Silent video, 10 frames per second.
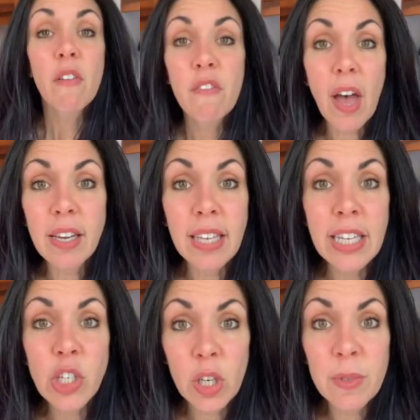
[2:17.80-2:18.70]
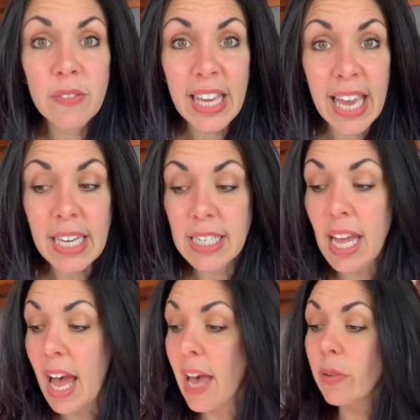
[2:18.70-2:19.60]
Finally, in terms of kit,
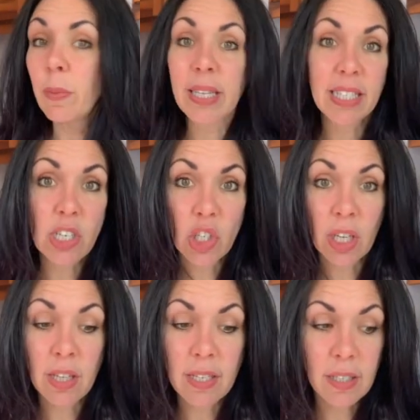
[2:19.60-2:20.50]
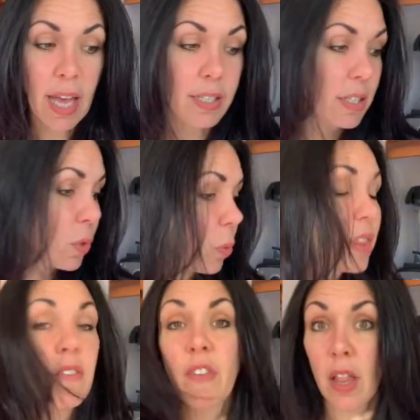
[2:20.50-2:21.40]
I will be teaching these classes with
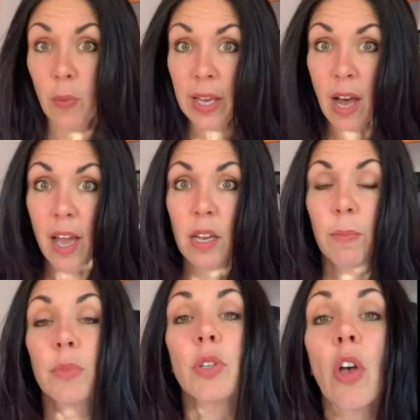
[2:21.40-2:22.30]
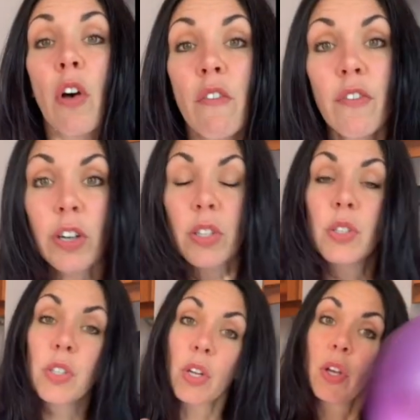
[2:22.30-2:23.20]
the following items.
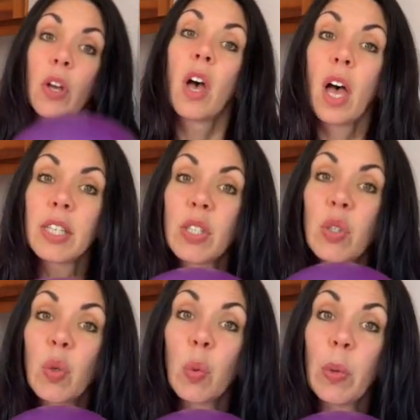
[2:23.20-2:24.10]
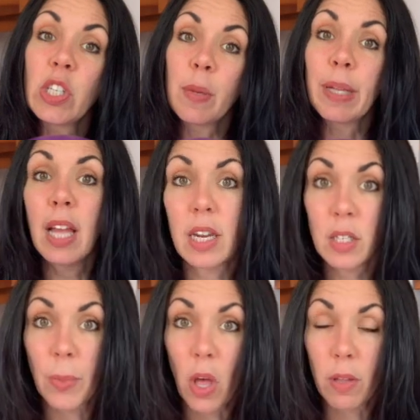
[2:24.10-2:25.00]
First, a squidgy
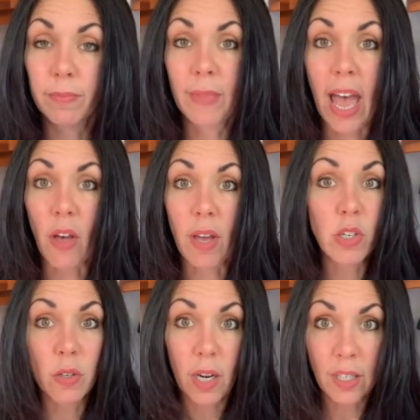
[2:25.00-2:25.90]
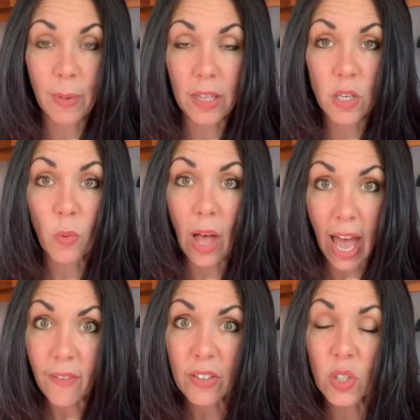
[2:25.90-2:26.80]
Pilates ball. Now, I do not expect that you will
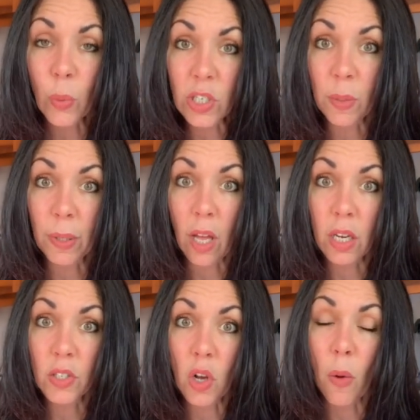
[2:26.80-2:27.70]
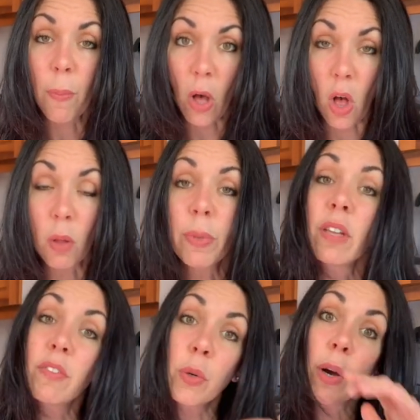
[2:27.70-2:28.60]
have a squidgy Pilates ball, but
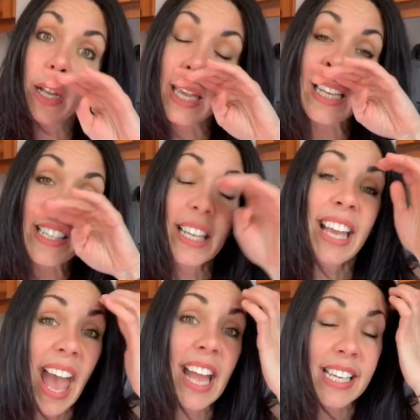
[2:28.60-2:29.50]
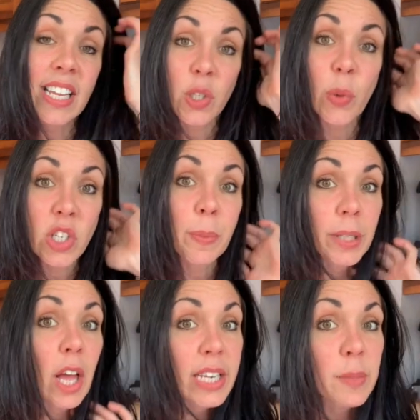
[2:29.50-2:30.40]
if you are keen to get a squidgy
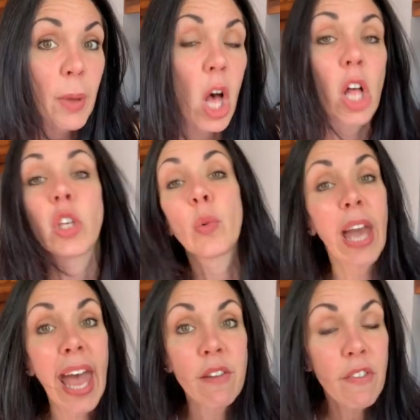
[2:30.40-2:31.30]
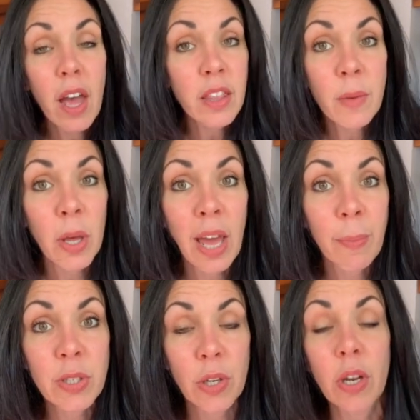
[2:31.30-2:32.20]
Pilates ball, you can find them on
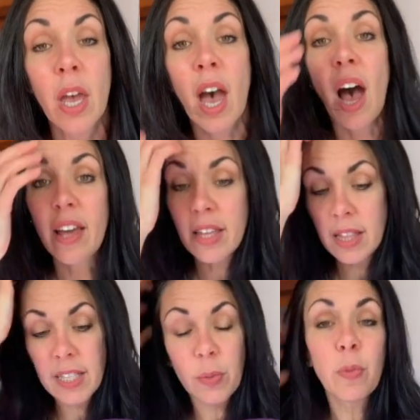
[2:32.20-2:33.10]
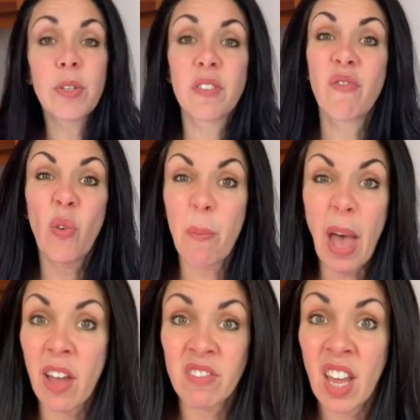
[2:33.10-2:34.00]
Amazon. I think this one was
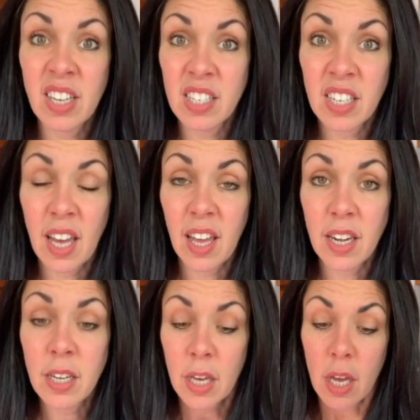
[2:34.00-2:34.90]
£4.99.